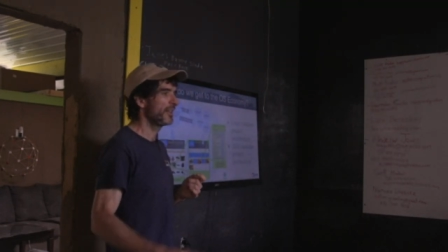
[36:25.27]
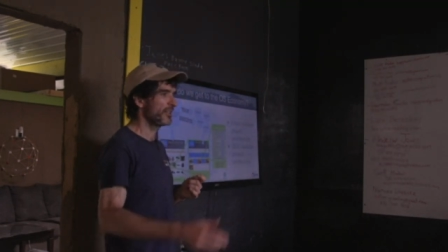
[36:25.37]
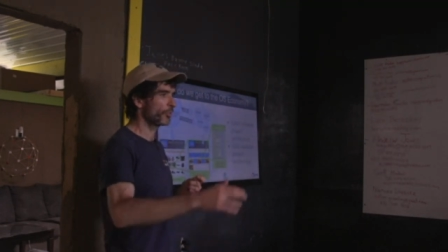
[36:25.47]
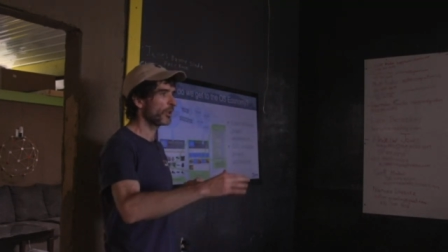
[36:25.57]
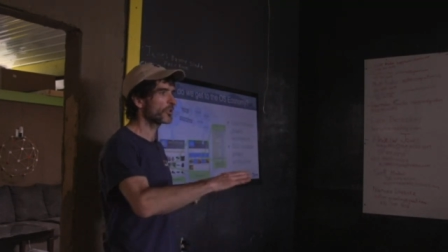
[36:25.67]

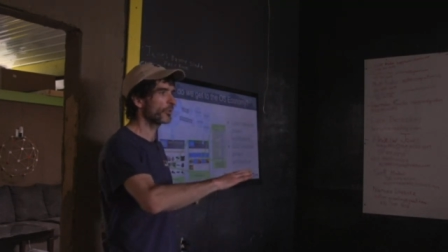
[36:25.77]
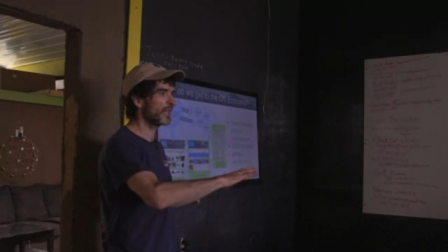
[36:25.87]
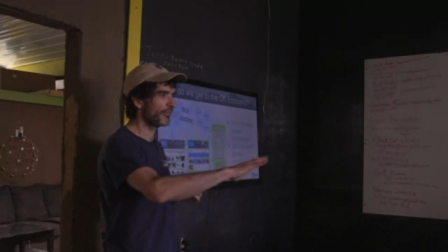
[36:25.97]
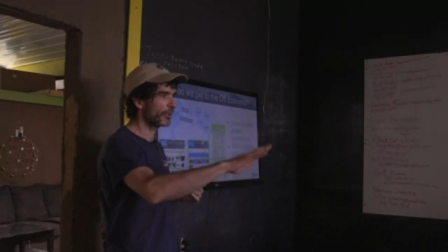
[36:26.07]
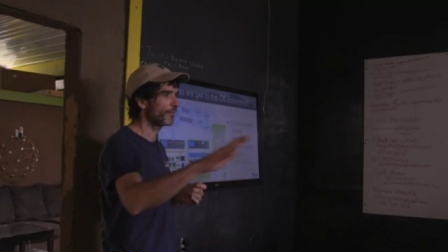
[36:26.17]
is once we
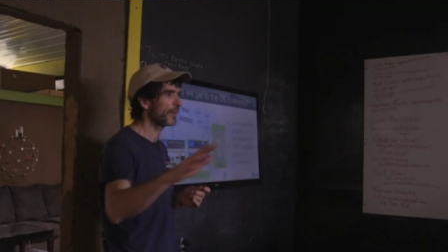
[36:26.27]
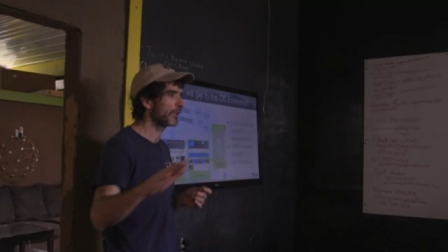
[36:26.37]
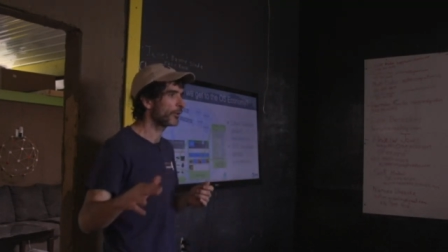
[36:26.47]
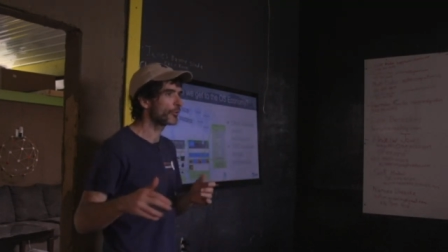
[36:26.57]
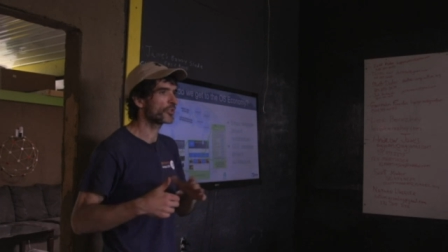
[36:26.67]
have our
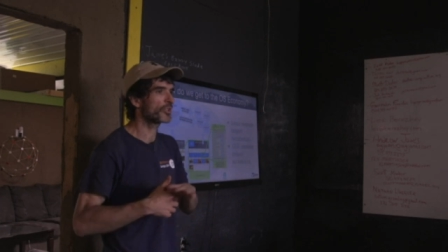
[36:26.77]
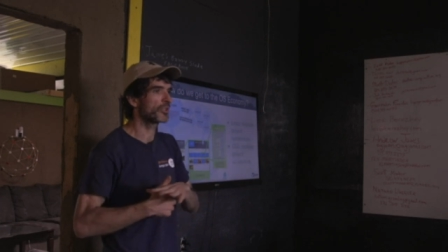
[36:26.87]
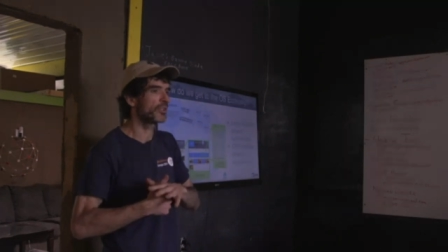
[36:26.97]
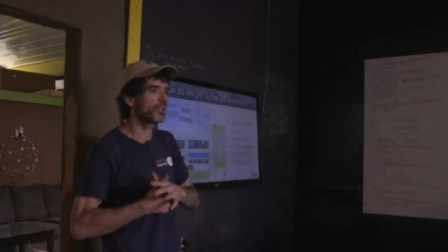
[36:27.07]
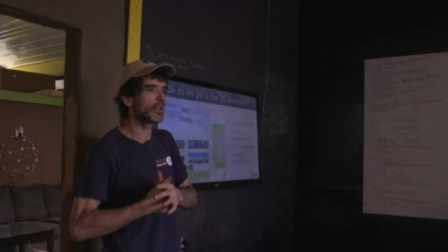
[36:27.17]
fellows
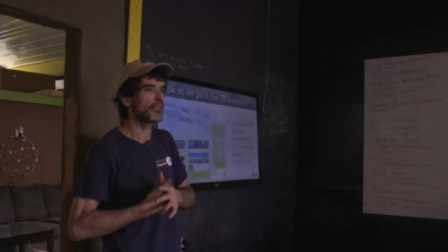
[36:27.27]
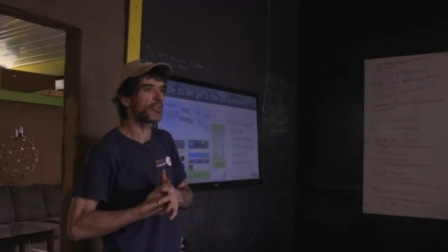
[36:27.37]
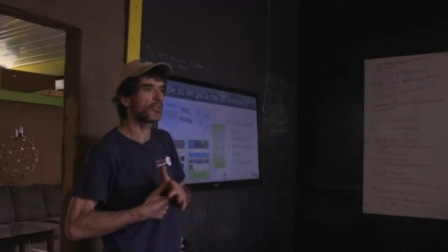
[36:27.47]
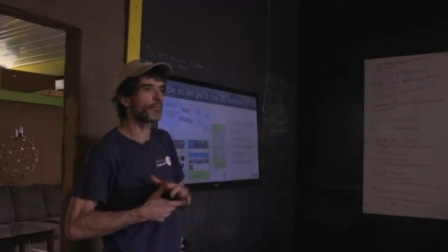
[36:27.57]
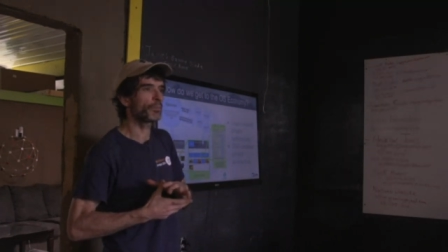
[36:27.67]
around
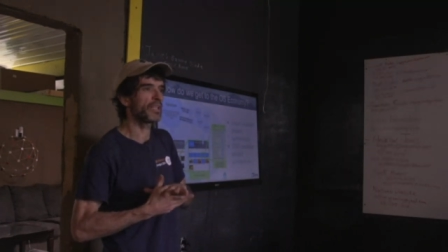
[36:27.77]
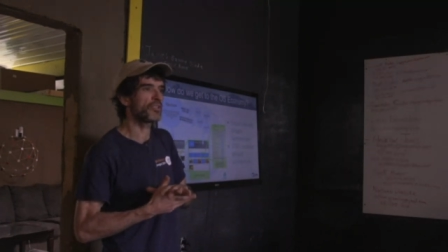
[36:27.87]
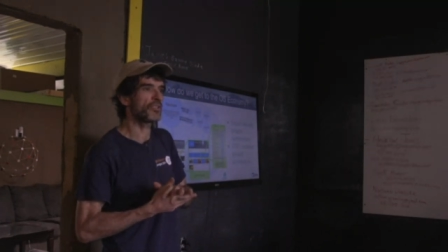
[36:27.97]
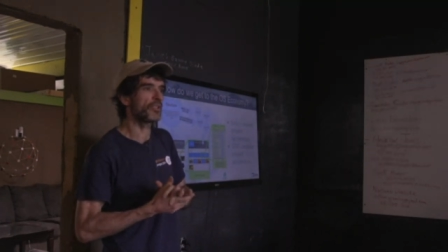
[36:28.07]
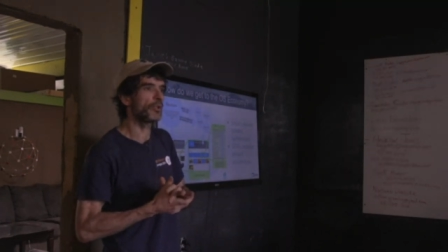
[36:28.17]
the different
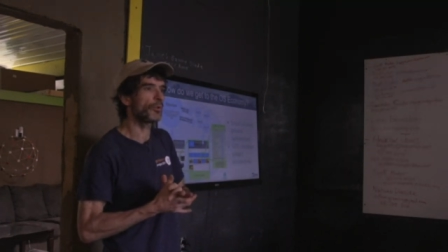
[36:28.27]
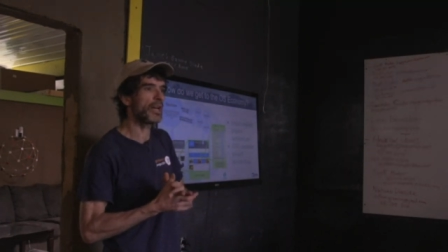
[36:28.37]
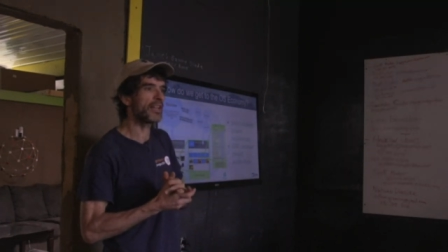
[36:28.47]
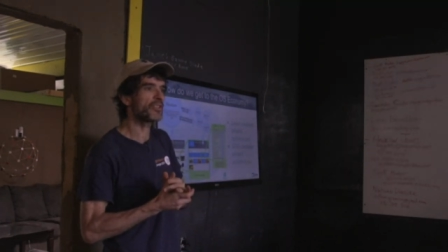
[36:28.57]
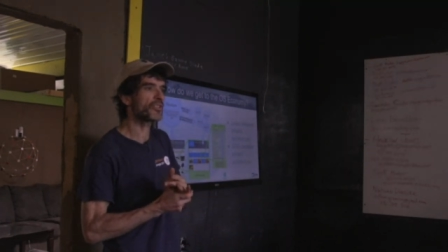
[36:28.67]
places in the
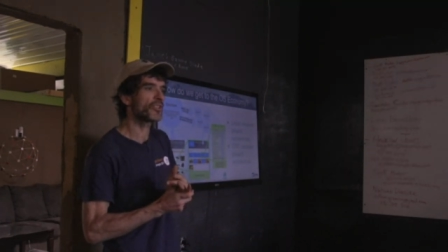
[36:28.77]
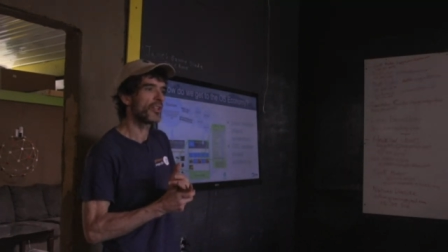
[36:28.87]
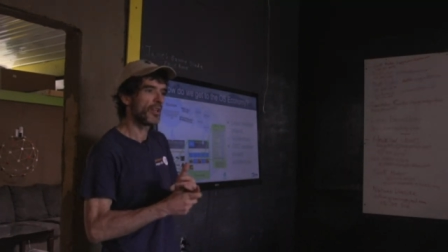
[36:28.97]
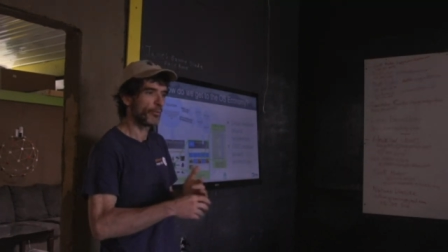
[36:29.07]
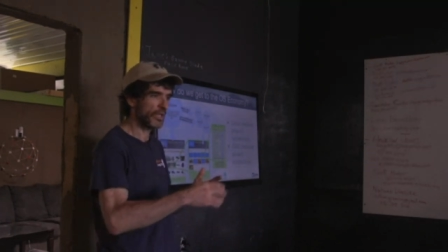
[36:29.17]
US,
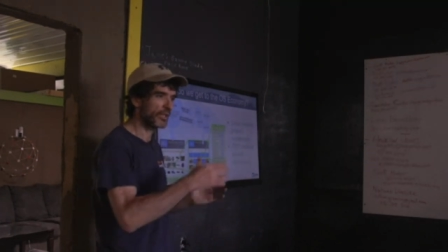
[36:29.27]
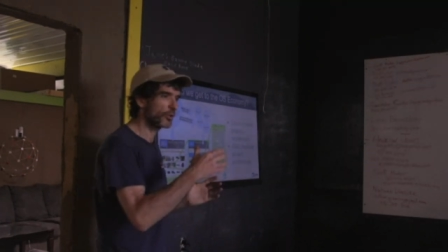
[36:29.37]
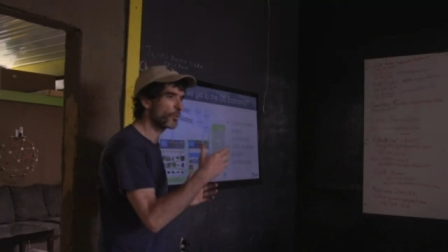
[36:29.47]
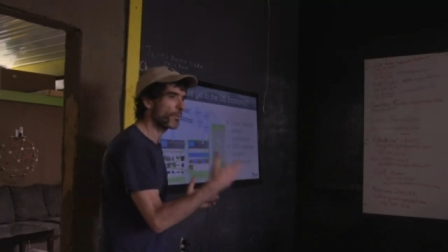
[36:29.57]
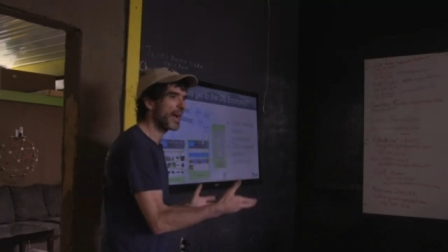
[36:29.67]
we
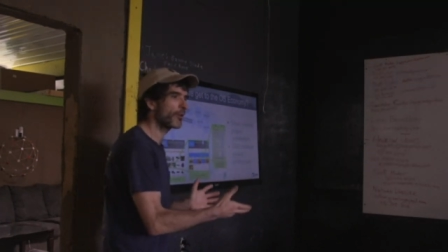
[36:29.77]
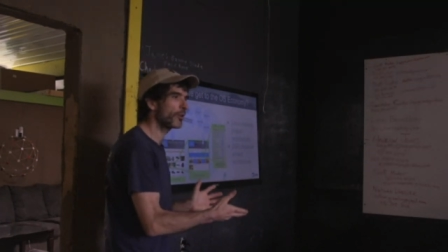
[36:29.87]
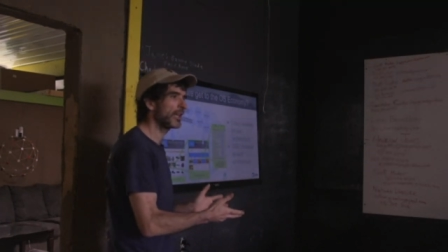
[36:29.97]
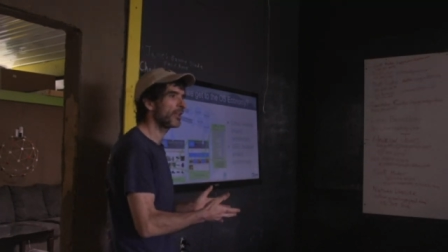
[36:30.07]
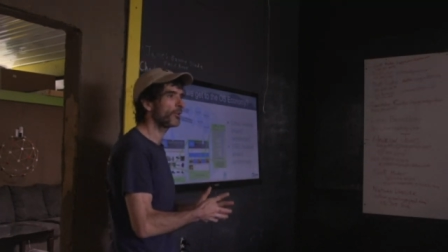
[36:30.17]
can do
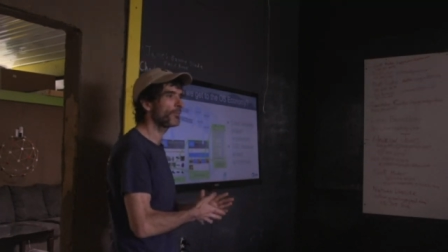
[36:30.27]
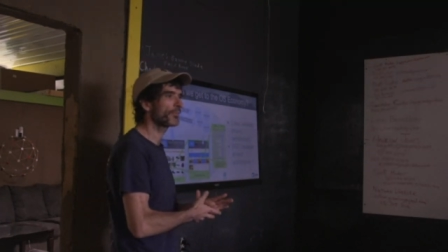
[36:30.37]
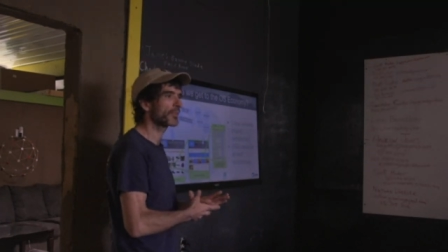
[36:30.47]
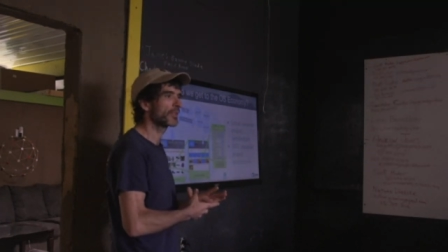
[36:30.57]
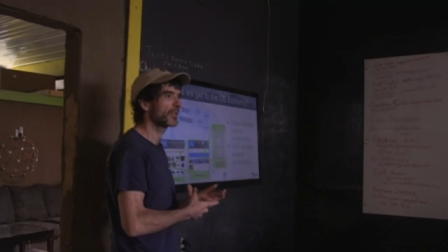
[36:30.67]
parallel
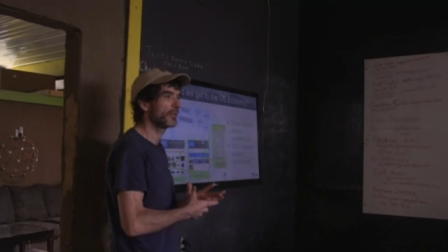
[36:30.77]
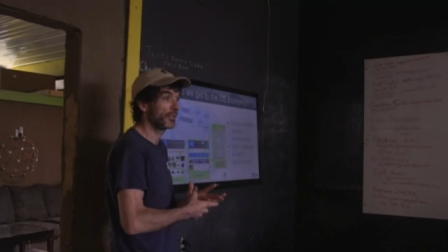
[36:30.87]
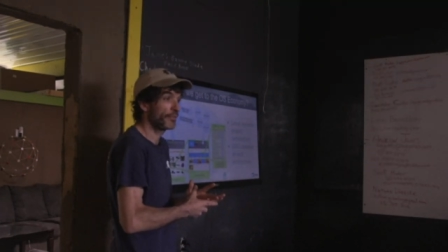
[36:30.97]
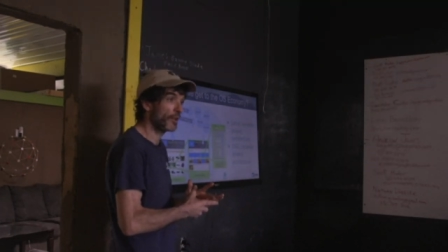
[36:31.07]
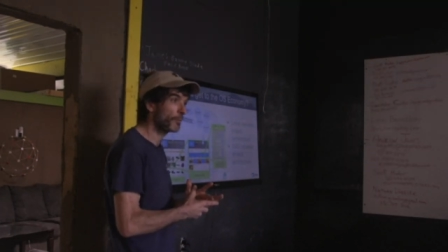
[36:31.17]

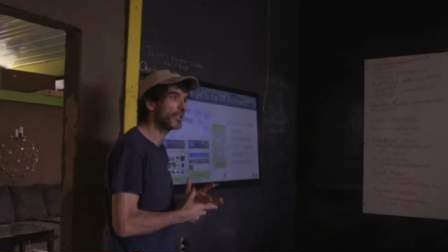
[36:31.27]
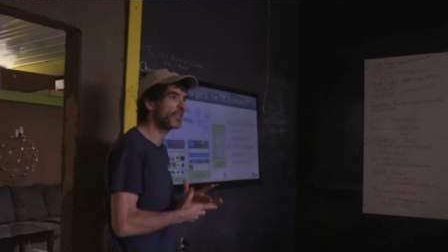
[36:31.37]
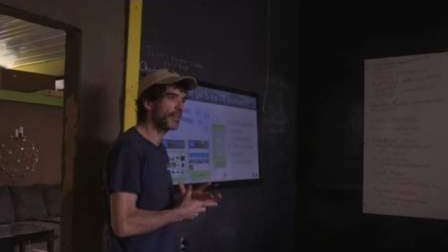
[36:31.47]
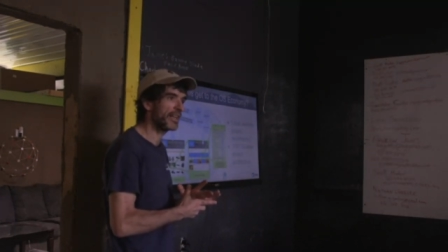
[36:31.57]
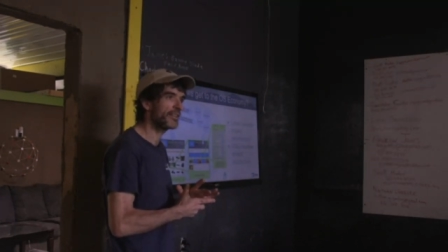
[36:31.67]

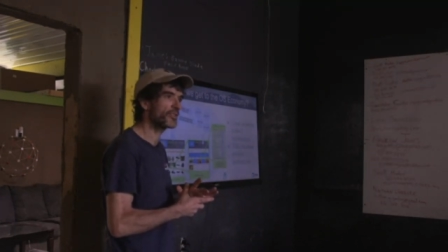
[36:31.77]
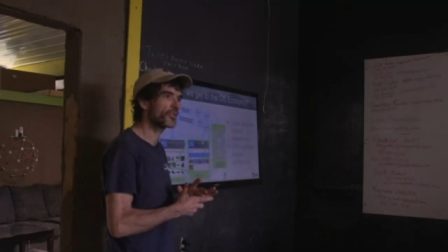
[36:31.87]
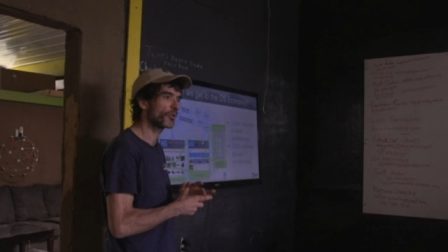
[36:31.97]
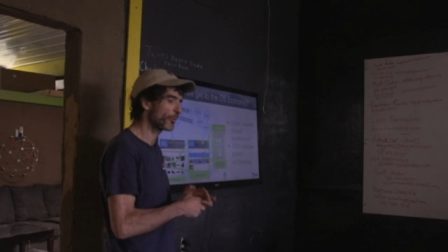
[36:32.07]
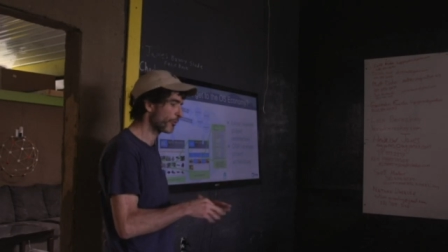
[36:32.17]
development
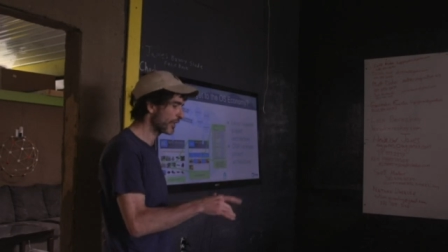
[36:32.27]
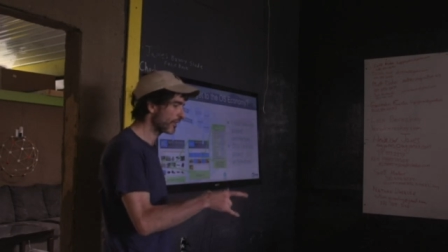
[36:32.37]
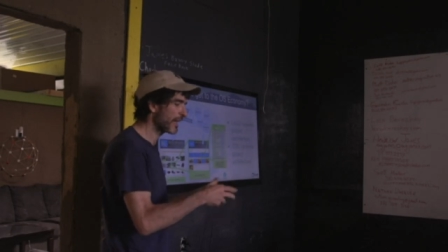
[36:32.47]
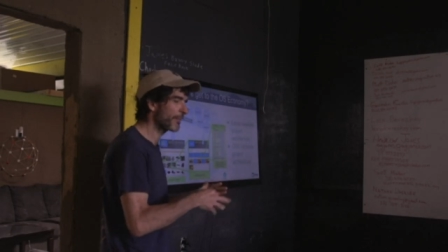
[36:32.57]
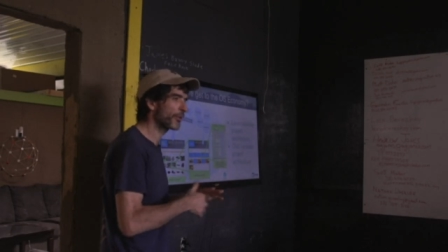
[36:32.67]
events where we
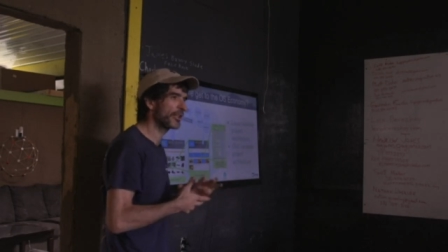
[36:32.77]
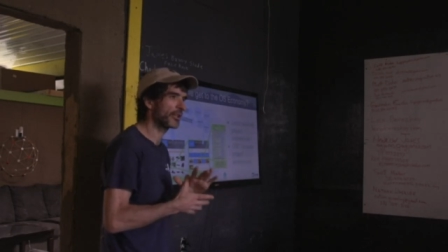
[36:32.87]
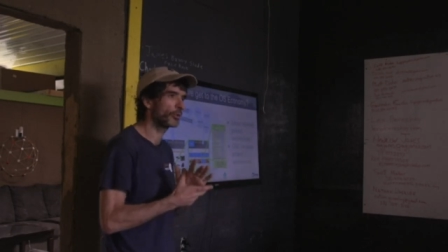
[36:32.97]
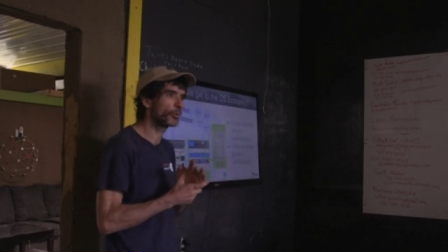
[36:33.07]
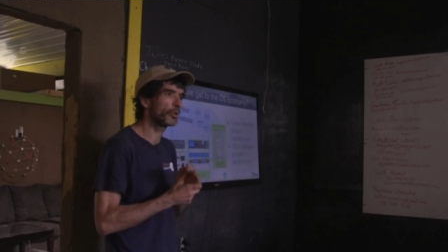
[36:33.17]
collaborate
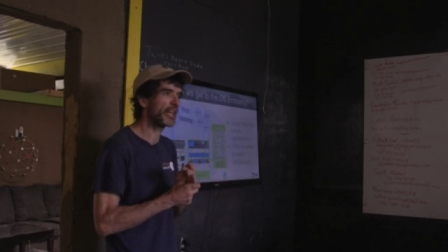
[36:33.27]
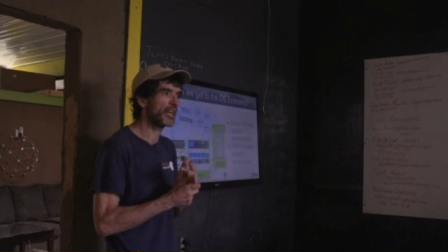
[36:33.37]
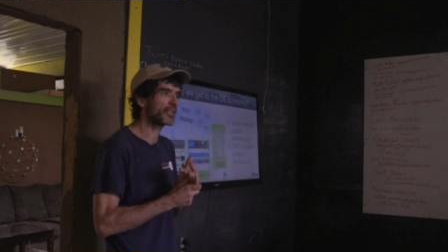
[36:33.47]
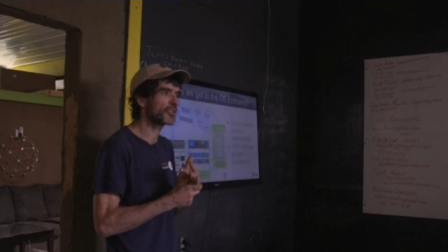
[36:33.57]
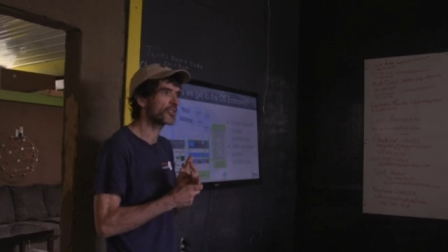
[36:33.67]
on Google
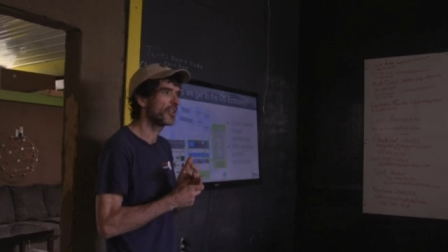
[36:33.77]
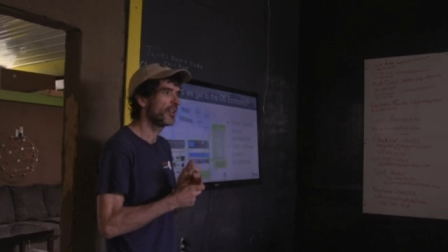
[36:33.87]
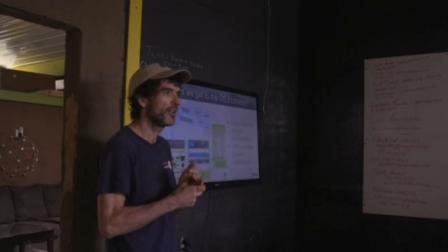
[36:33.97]
Docs.